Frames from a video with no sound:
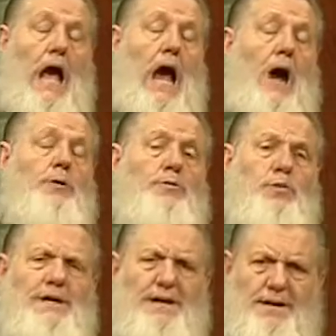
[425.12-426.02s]
How did
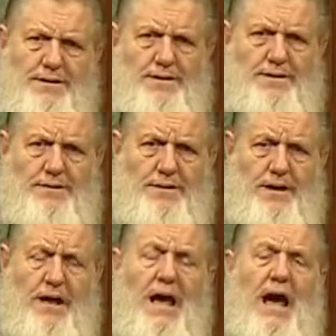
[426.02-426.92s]
we get here?
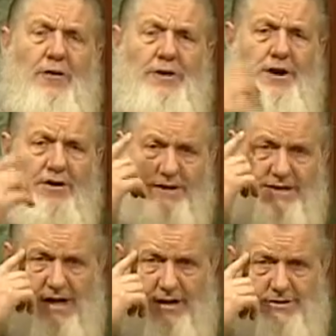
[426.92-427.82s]
How did our
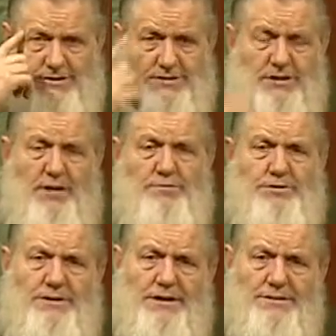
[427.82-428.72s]
intelligence come
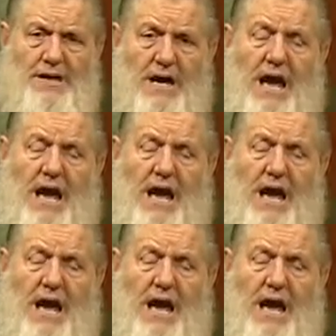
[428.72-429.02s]
to us?